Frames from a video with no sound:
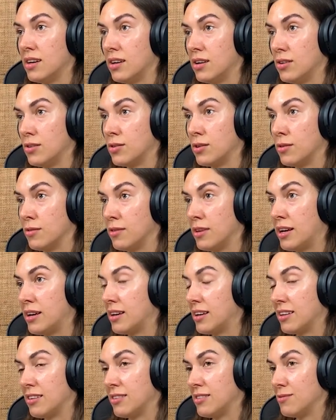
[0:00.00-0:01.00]
you know,
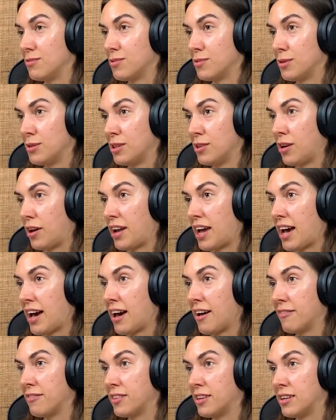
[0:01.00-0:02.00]
um, will not
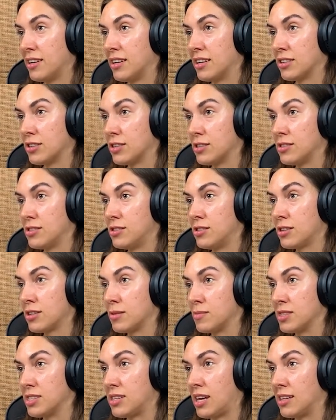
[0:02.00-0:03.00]
have the good
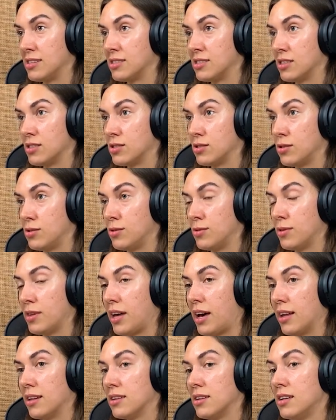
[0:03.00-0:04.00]
circumstances to do
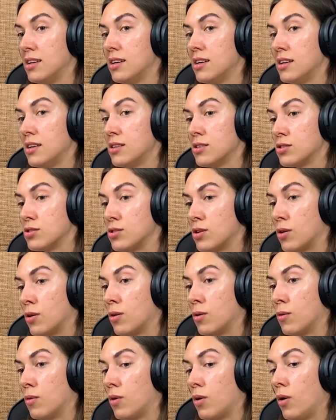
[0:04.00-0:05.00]
that.
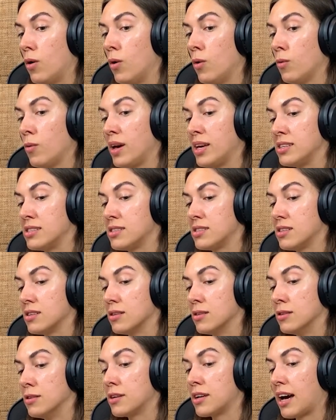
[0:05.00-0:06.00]
So always
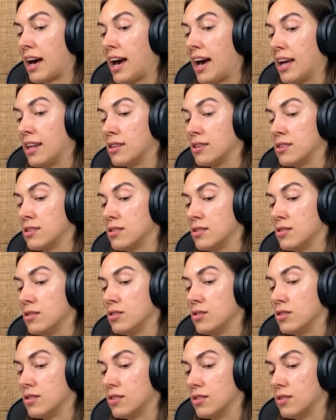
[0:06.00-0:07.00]
look at
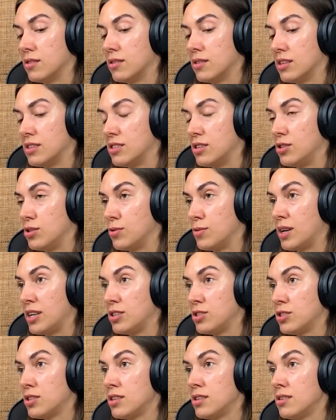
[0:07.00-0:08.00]
the
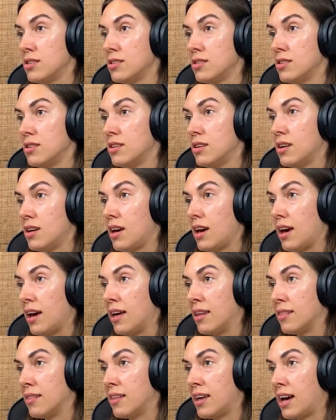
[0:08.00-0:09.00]
situation
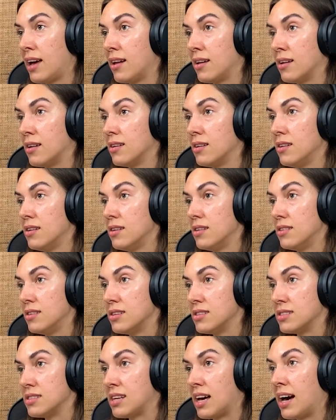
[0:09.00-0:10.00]
and then
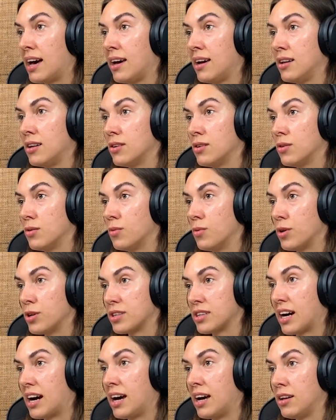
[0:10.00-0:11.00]
decide
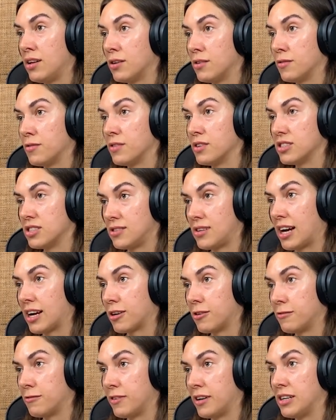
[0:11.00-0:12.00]
what kind of
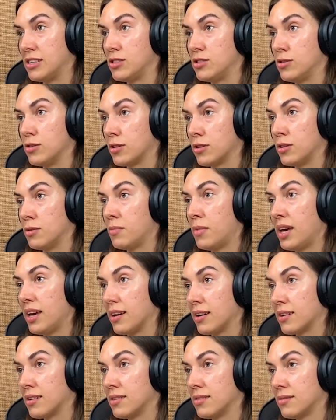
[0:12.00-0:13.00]
sacrifice you could
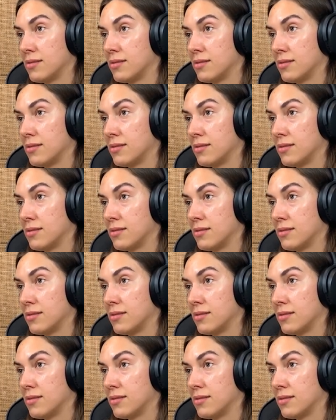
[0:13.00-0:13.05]
make.